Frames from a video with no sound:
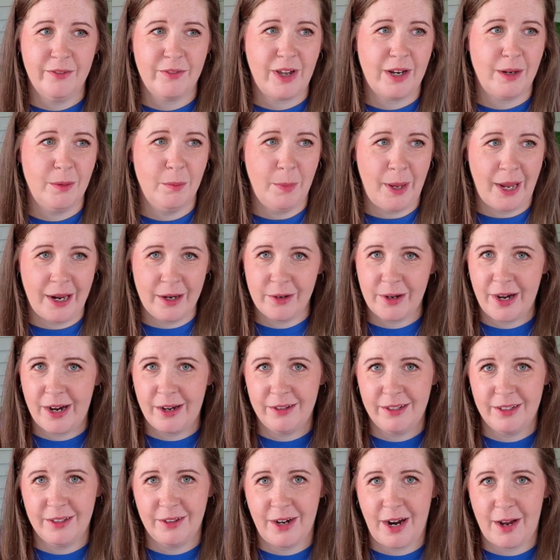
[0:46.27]
I've got a
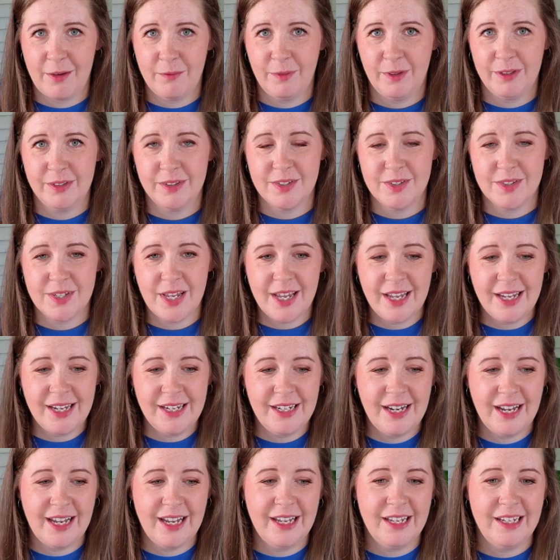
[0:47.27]
background in graphic
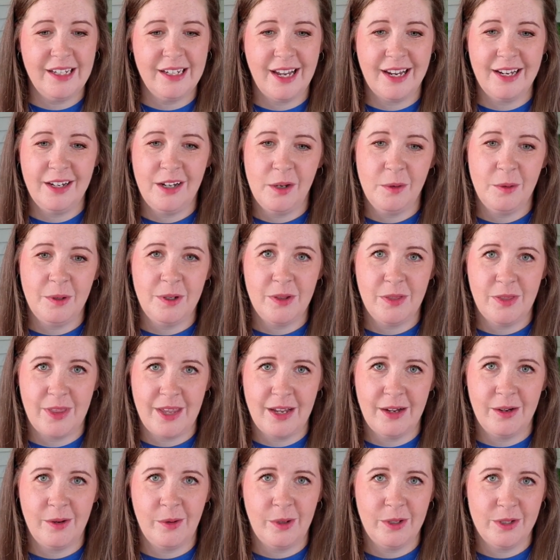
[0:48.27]
design, and I know a
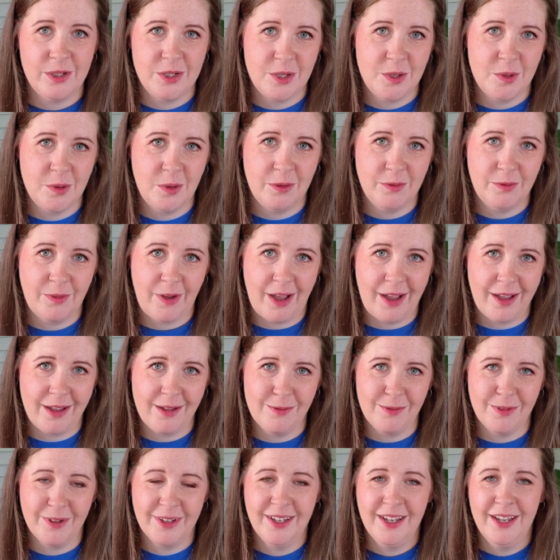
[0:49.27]
thing or two or
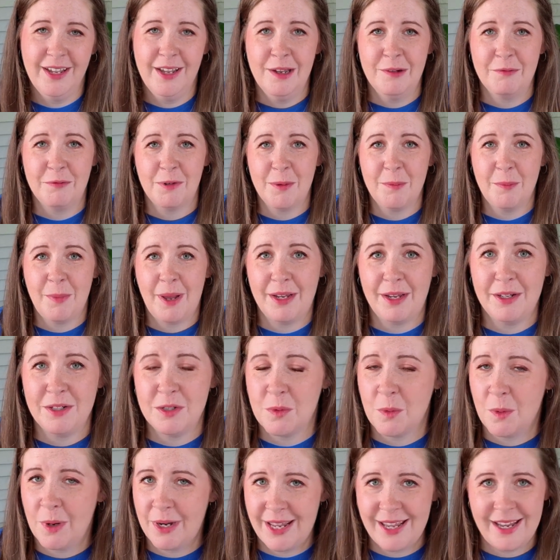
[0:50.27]
five from my
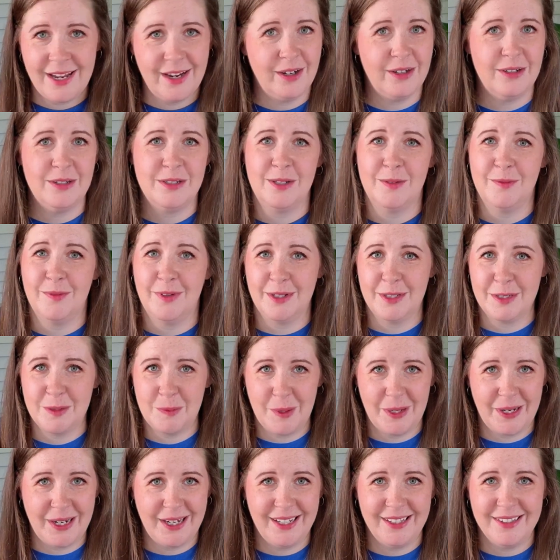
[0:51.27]
20 years of
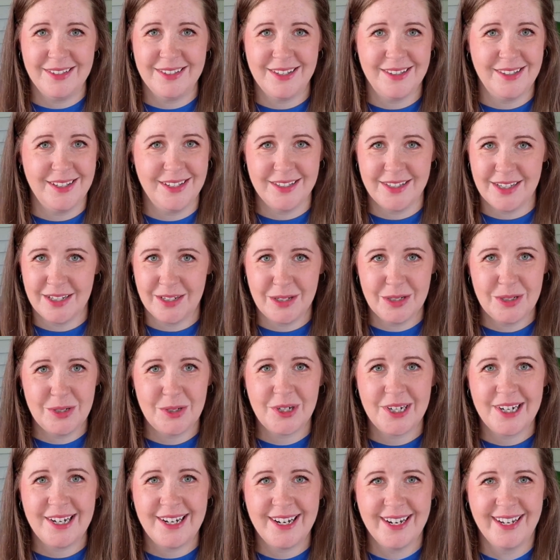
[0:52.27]
experience in this
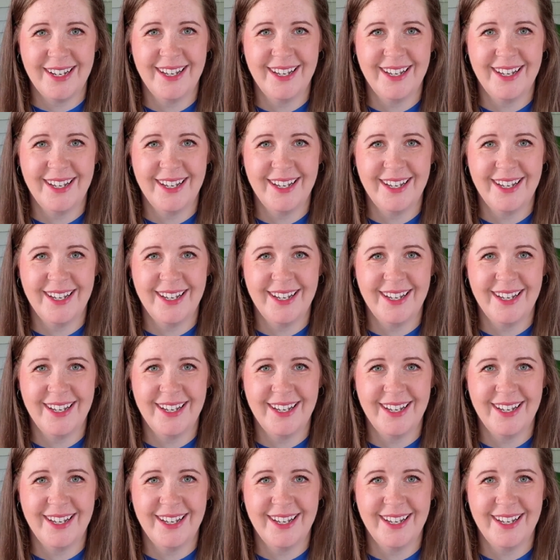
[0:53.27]
industry.